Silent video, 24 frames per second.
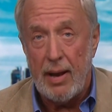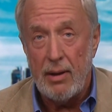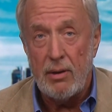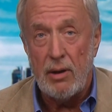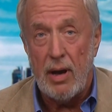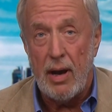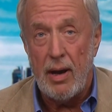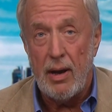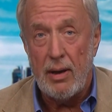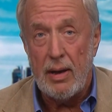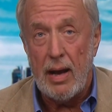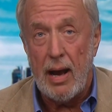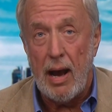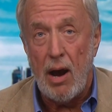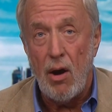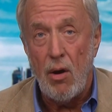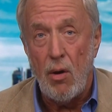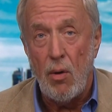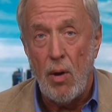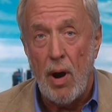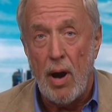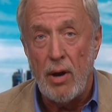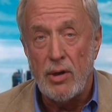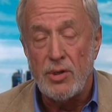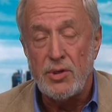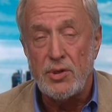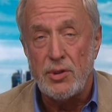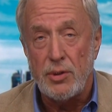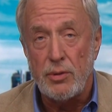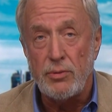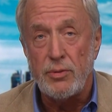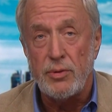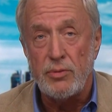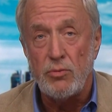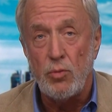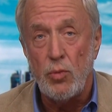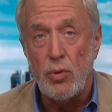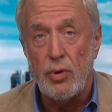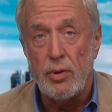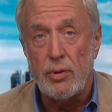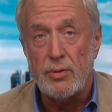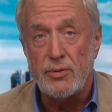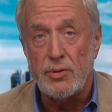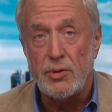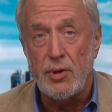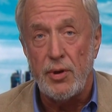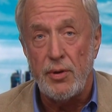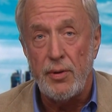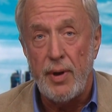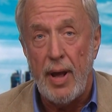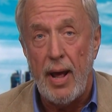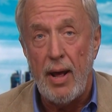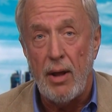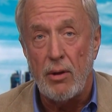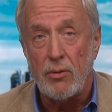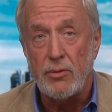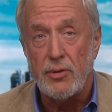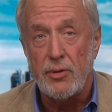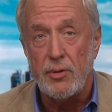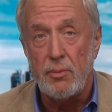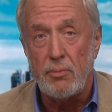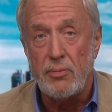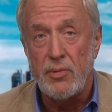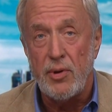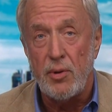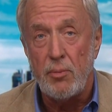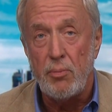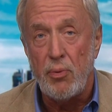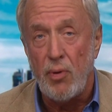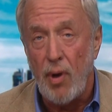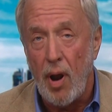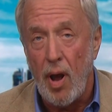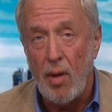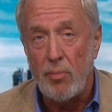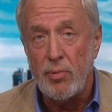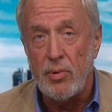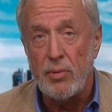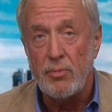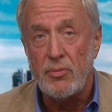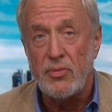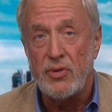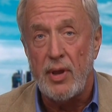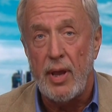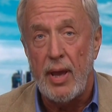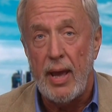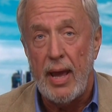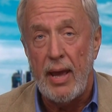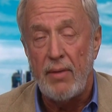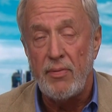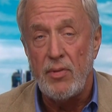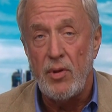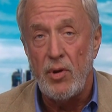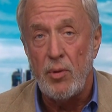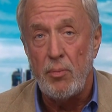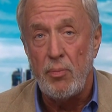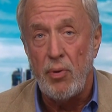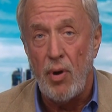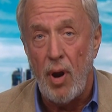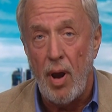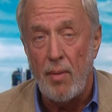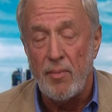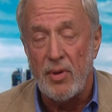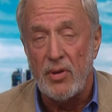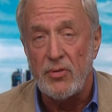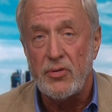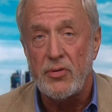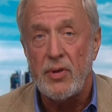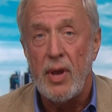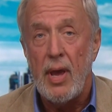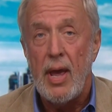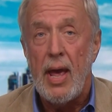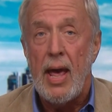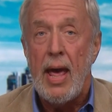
how our children will turn out, their problems and their promise.